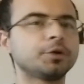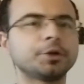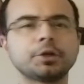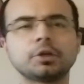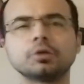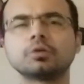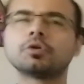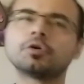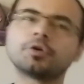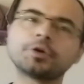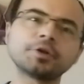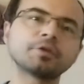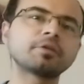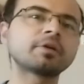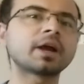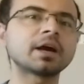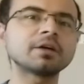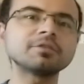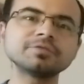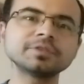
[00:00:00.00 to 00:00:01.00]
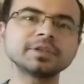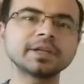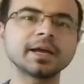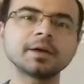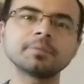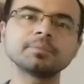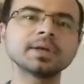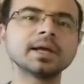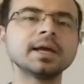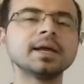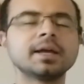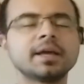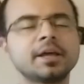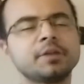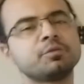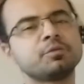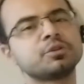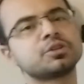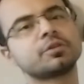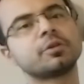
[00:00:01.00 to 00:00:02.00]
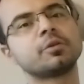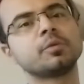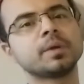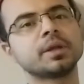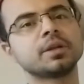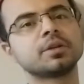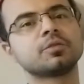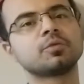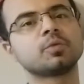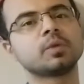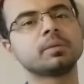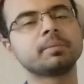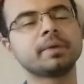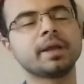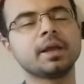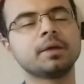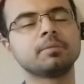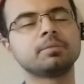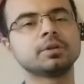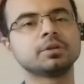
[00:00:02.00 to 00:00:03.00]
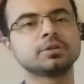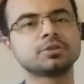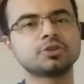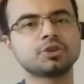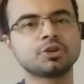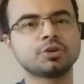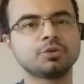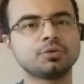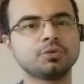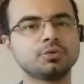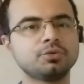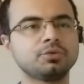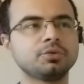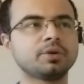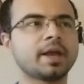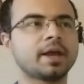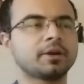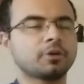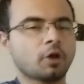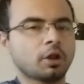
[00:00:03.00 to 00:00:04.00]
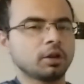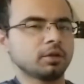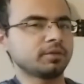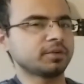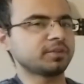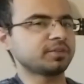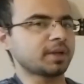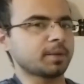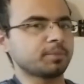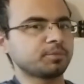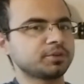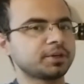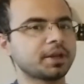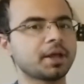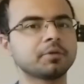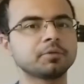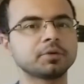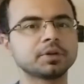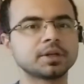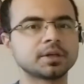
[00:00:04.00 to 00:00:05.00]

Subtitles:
going to choreograph them and which of the queens will be able to get all of the steps down.